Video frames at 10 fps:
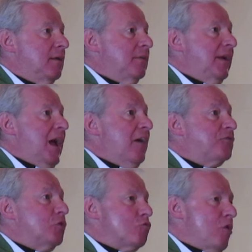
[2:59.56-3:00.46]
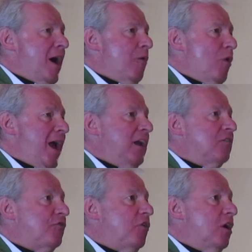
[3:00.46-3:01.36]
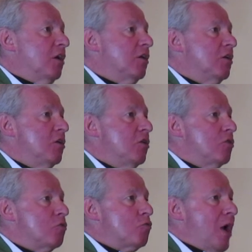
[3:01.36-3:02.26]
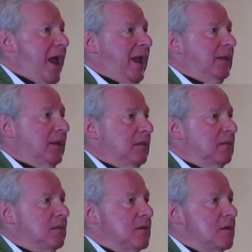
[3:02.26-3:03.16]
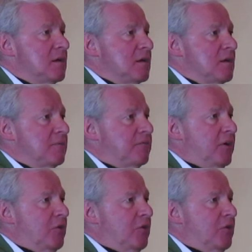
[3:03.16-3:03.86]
They have to wait for rain and for